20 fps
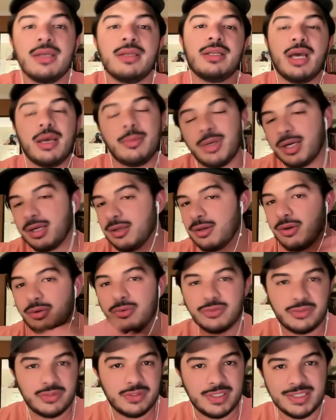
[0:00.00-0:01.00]
Now, I'm not going to go
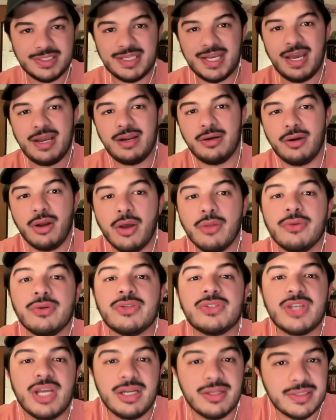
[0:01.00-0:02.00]
into the entire other
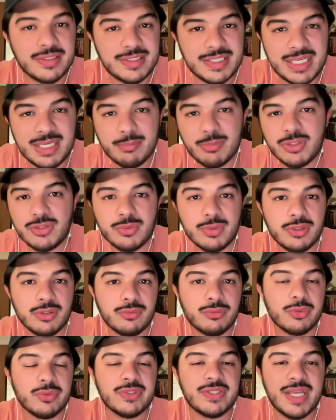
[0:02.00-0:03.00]
side of the team between the
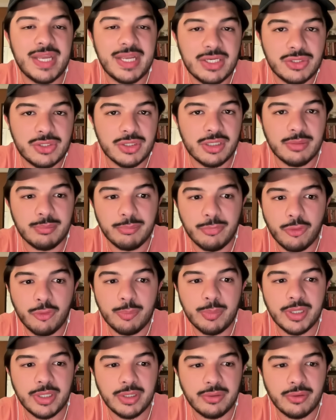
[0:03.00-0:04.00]
rotation and
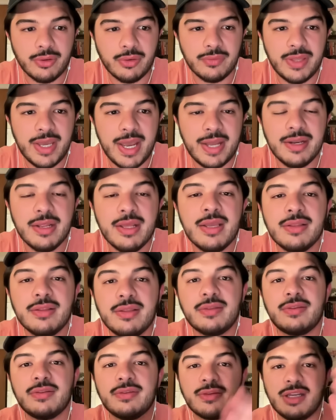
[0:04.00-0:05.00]
bullpen and all that.
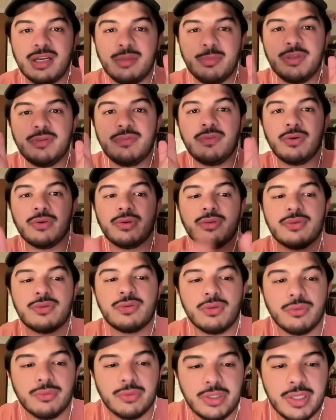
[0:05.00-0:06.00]
This is going to be focused
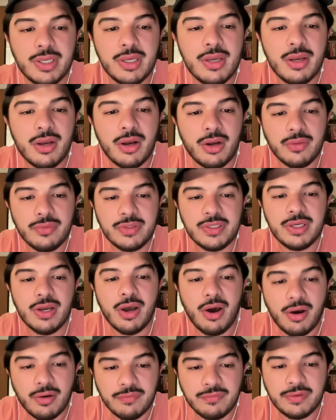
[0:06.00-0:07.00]
solely on the
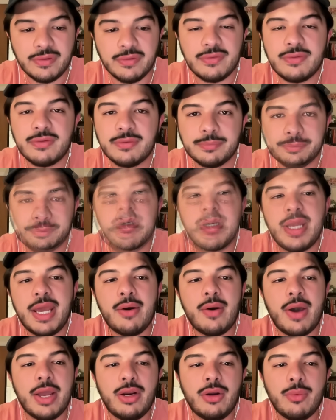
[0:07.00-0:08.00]
offense.
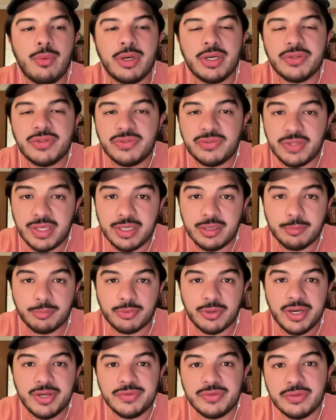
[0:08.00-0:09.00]
Now, I don't want to sing
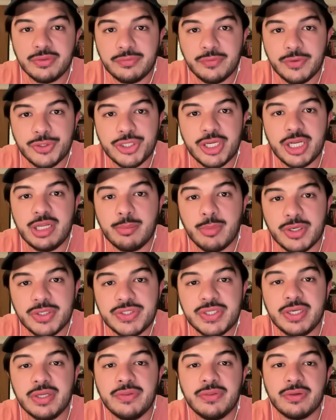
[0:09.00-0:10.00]
praises for JD
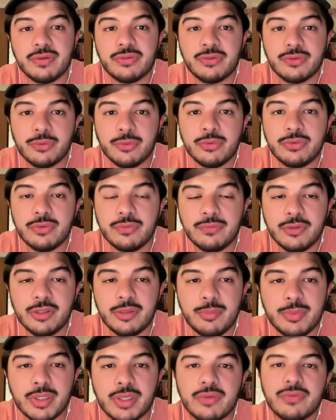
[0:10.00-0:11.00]
Martinez exclusively
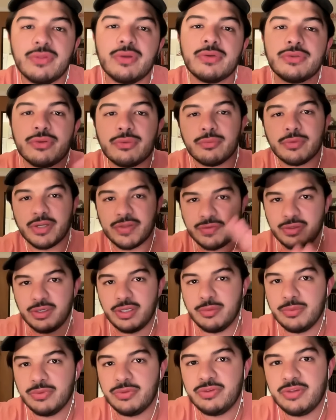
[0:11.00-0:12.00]
because there's a reason
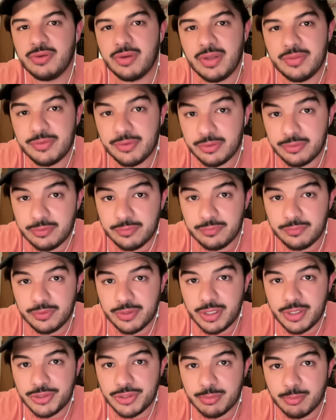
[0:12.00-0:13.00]
he was still out there on the
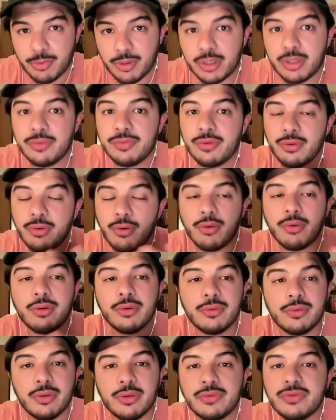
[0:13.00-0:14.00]
free agent market. There
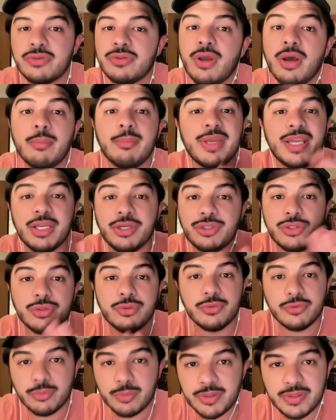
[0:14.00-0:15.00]
are some
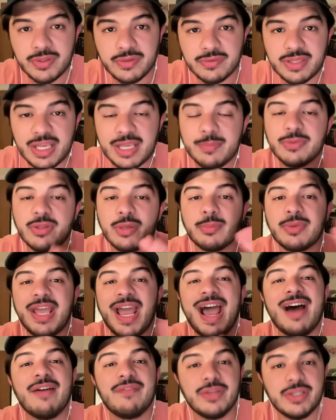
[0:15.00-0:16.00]
issues with his game, some
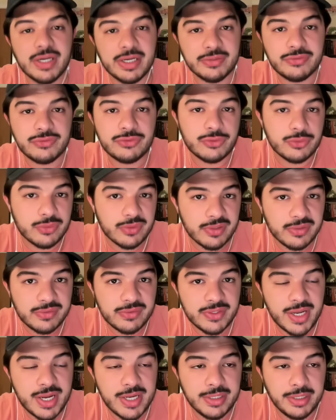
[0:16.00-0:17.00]
caveats to this
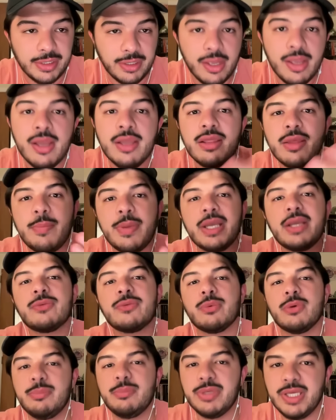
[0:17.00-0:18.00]
signing. The
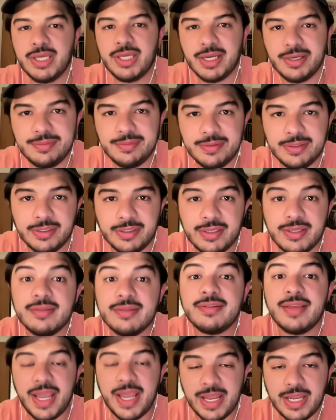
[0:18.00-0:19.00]
biggest one being, I think,
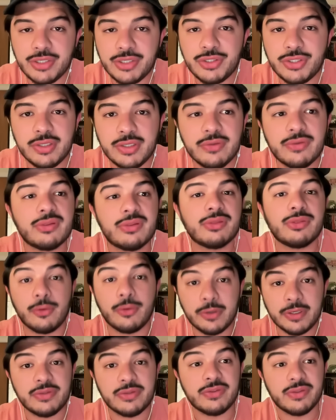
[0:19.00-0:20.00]
his age. He is
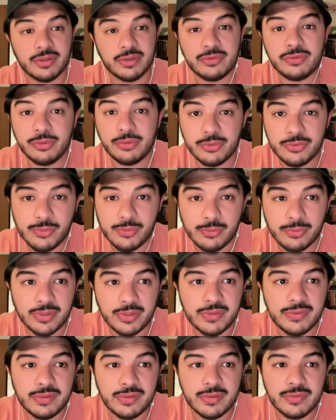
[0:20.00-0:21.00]
36 years old
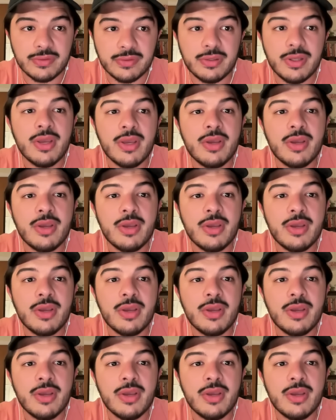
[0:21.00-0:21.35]
this season,